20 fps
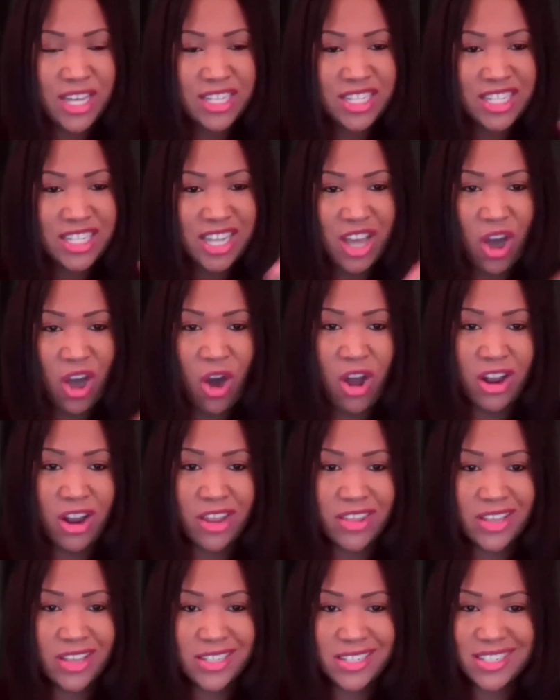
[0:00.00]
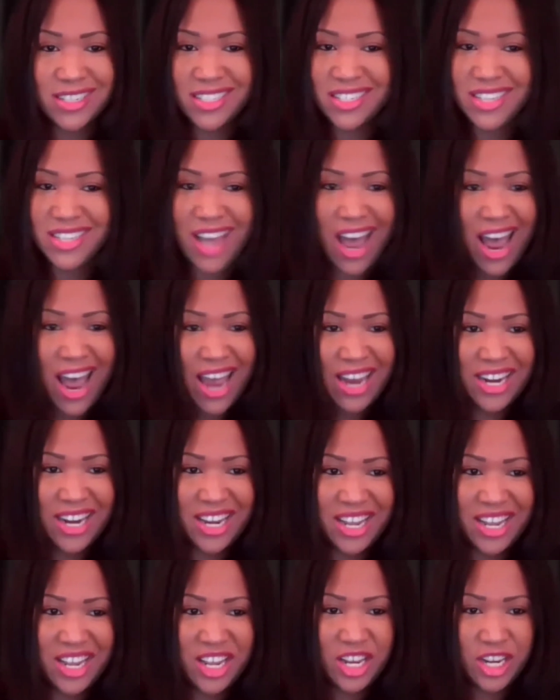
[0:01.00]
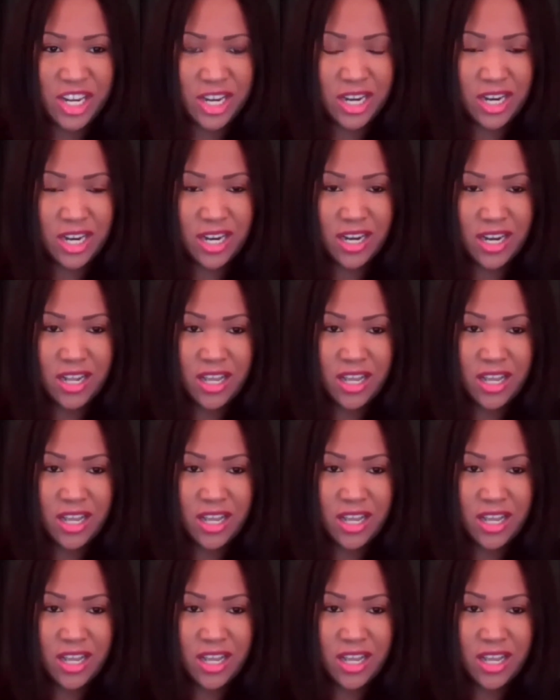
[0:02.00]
See, all of this is tied in.